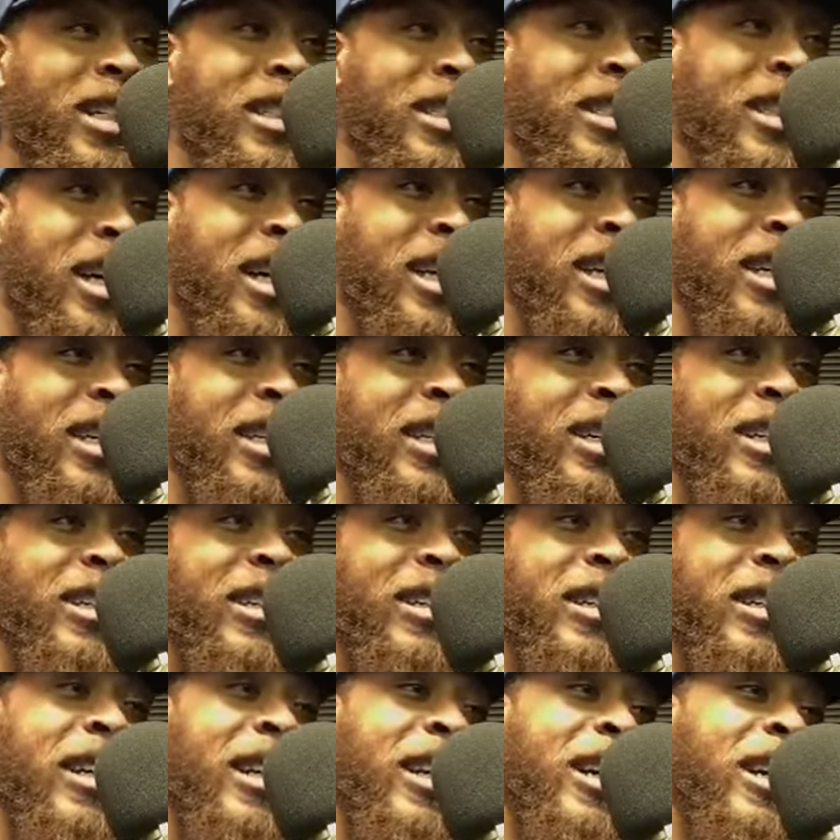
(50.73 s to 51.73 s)
as I can
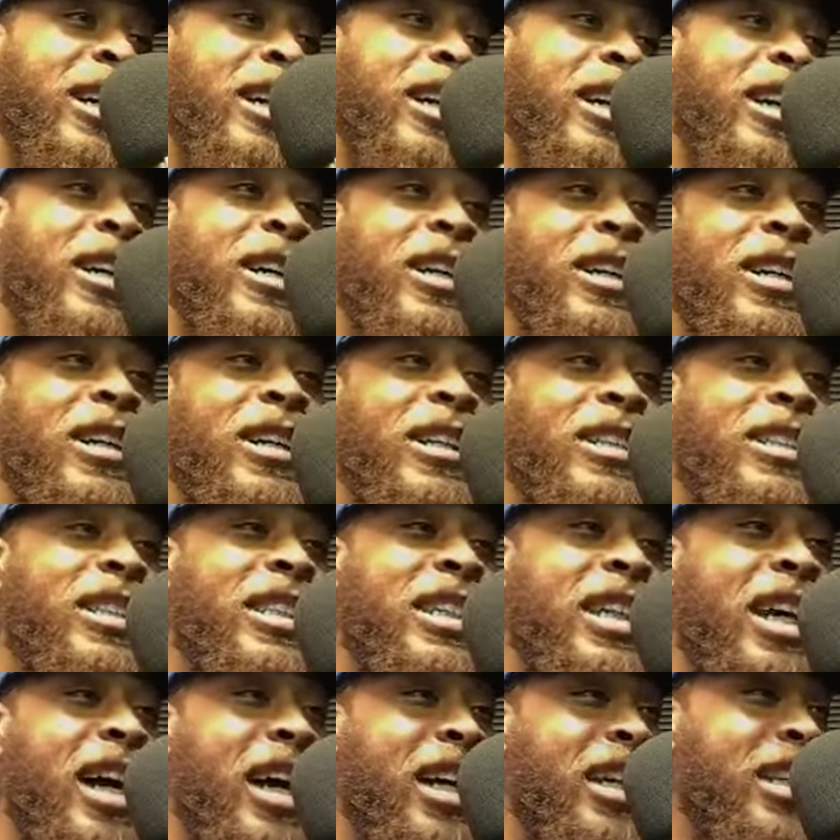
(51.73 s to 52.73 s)
hear.
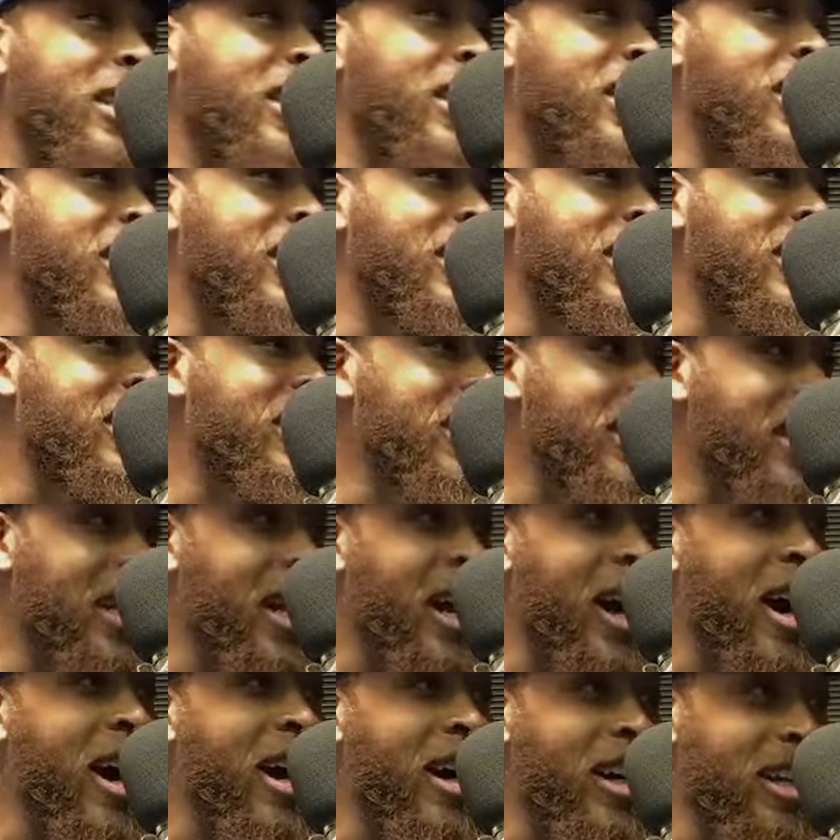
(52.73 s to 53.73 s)
She got the
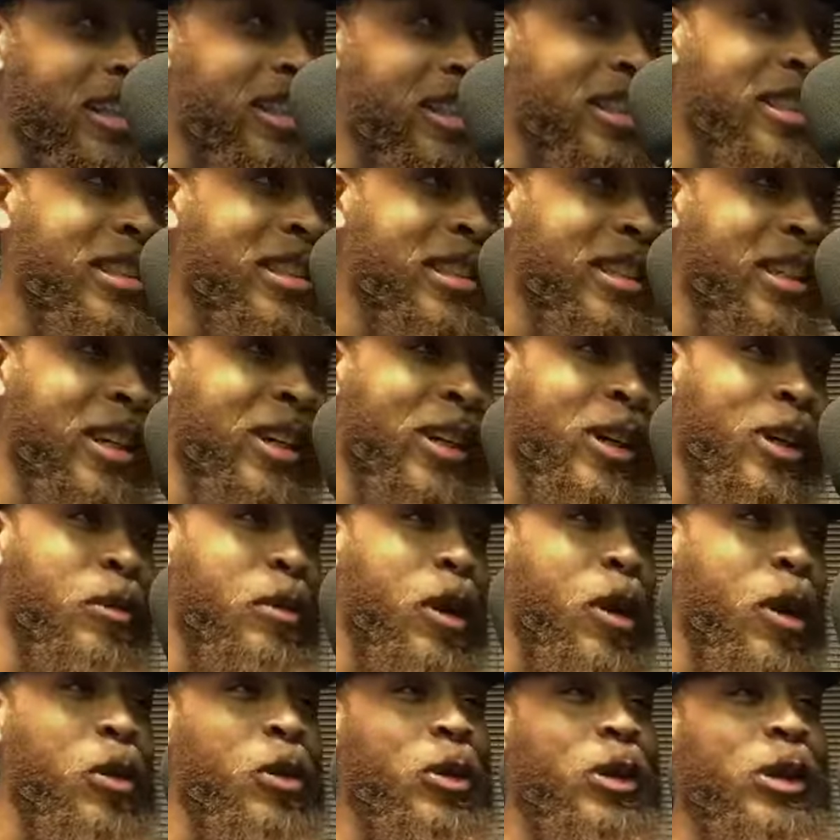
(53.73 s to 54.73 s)
singing honest,
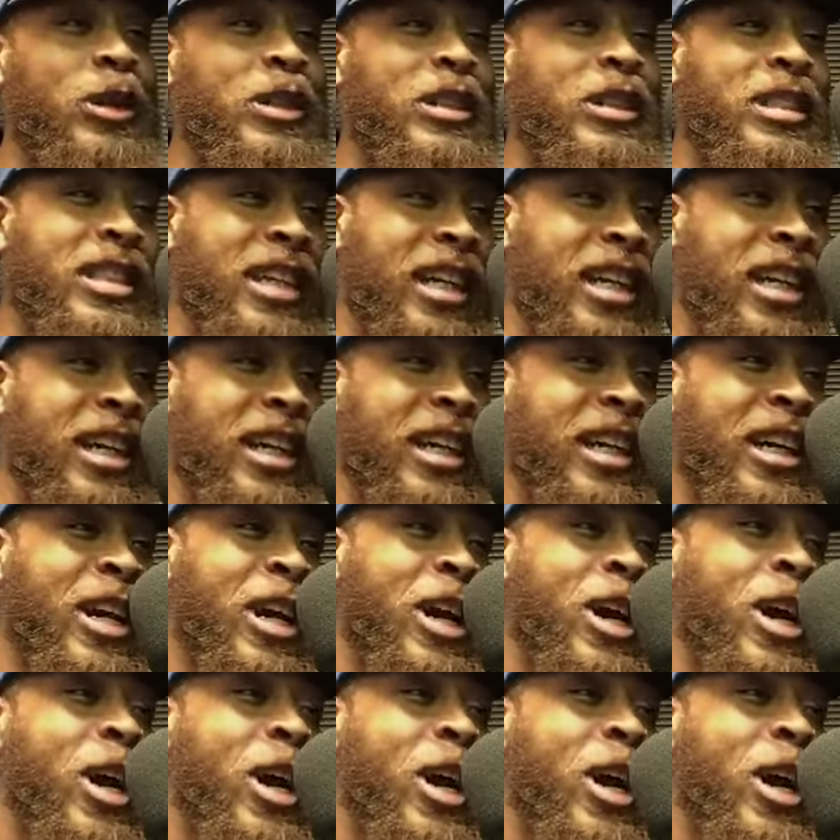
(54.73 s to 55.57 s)
I will say.